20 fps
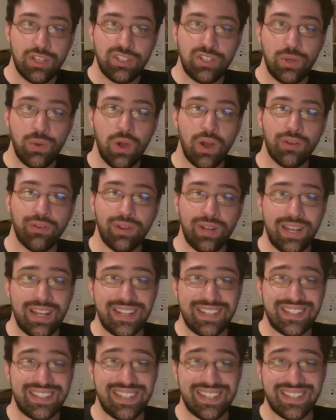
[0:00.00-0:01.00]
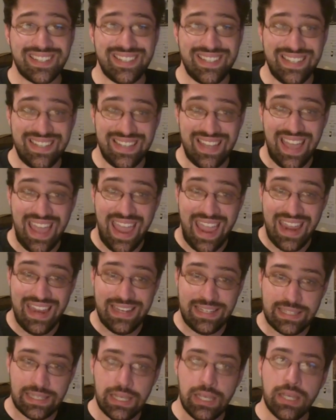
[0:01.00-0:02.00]

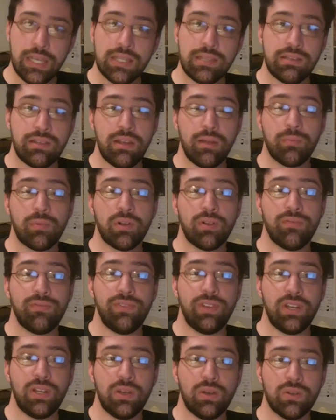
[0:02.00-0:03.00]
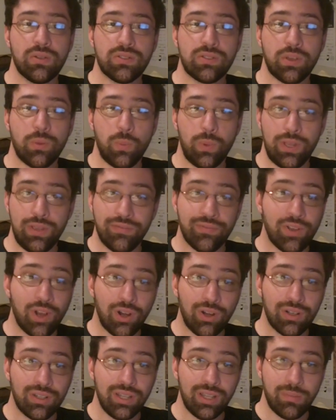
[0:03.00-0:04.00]
268, the number of videos we've
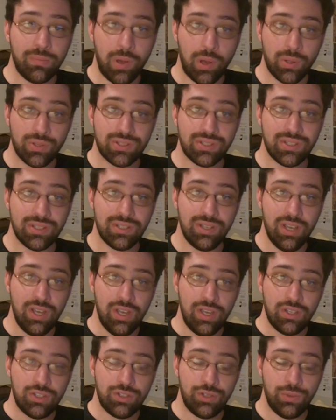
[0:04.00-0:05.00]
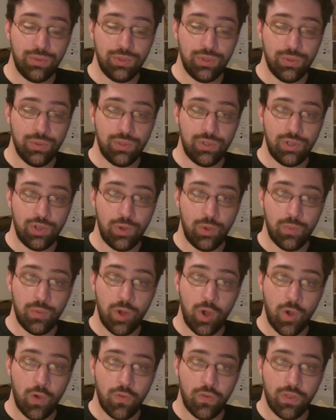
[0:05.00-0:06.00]
currently posted to
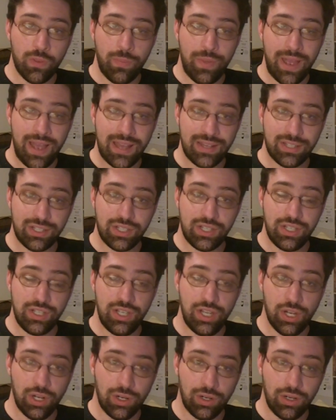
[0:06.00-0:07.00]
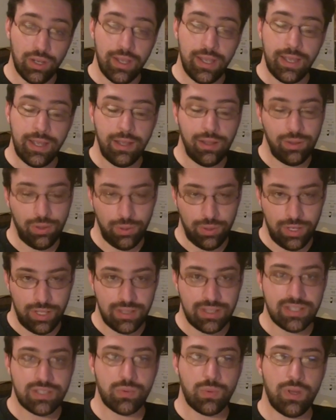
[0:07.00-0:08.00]
YouTube over the past year,
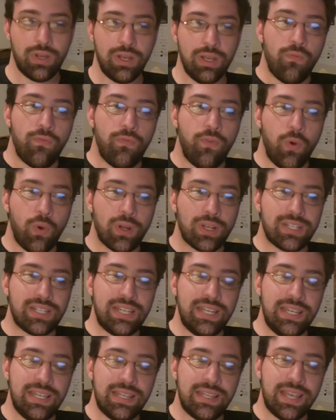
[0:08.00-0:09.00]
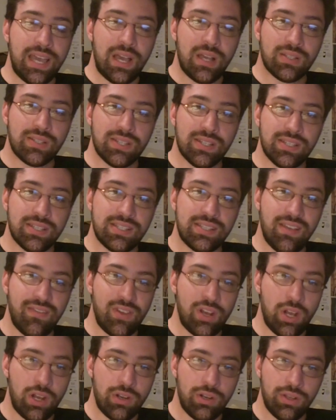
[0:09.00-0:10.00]
including this one.
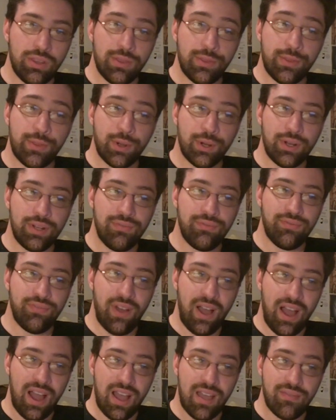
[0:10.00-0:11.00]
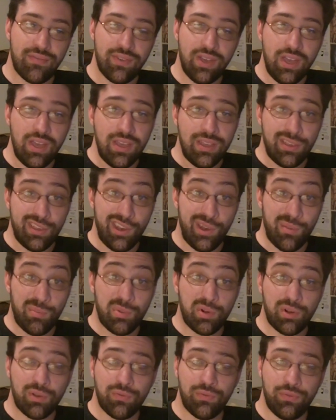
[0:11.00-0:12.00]
14,735, the
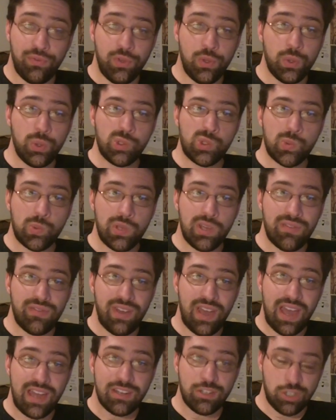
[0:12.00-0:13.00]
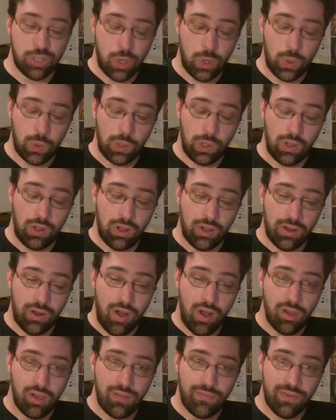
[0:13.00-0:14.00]
number of views we have had total on
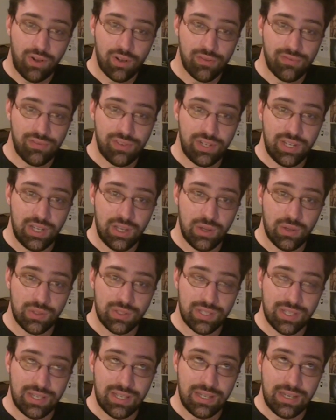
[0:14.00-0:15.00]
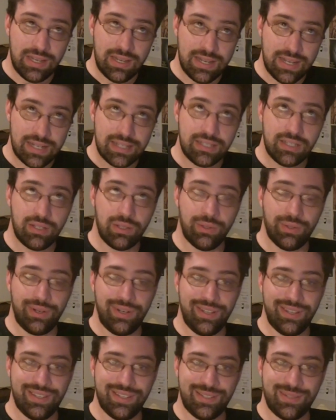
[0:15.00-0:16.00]
all of our videos, not
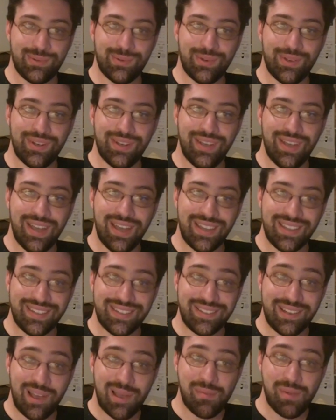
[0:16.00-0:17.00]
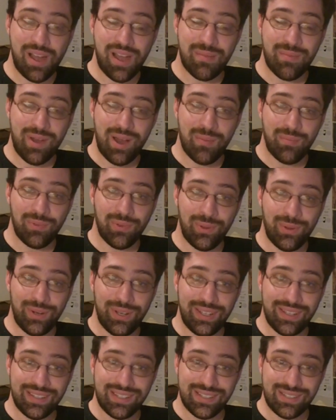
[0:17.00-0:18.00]
including this one, at the time I'm
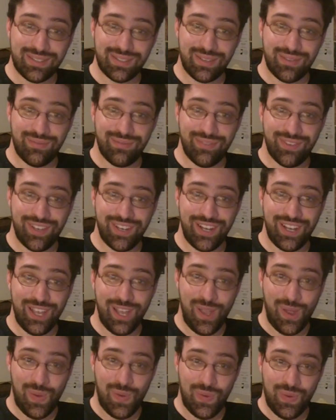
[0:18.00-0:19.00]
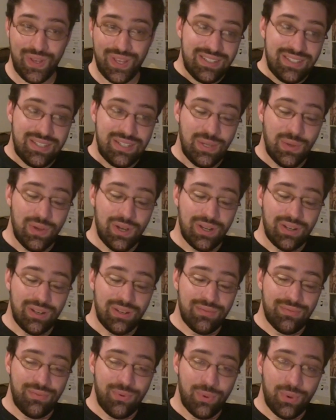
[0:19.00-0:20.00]
uploading this video.
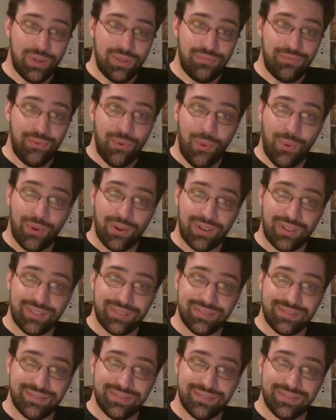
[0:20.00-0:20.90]
244.